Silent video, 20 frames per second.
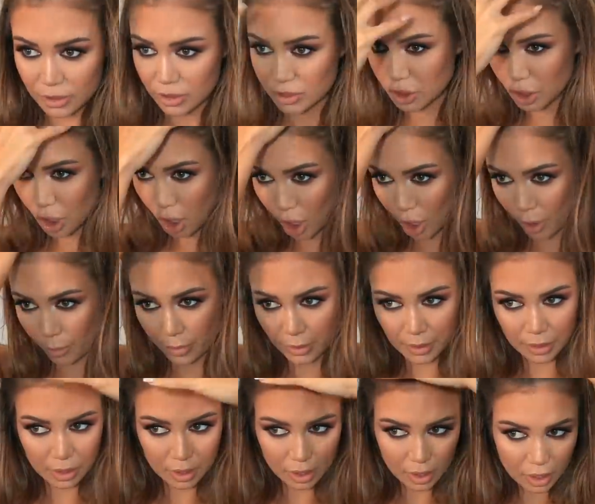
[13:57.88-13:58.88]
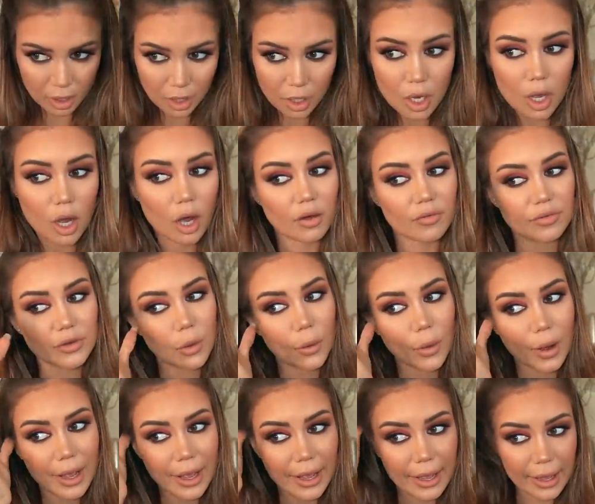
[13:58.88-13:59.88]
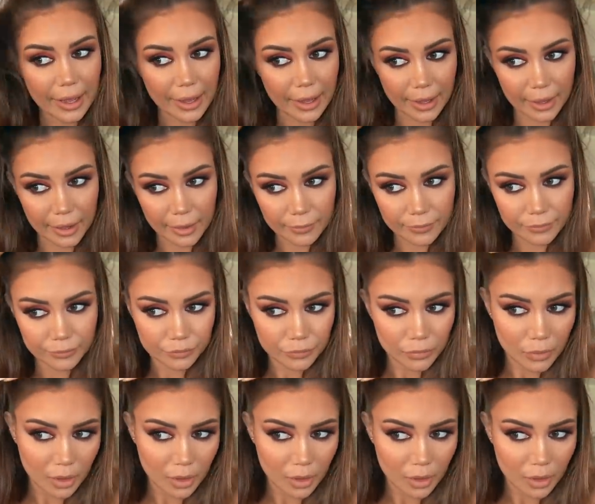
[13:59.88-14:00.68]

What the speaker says: the top of your hair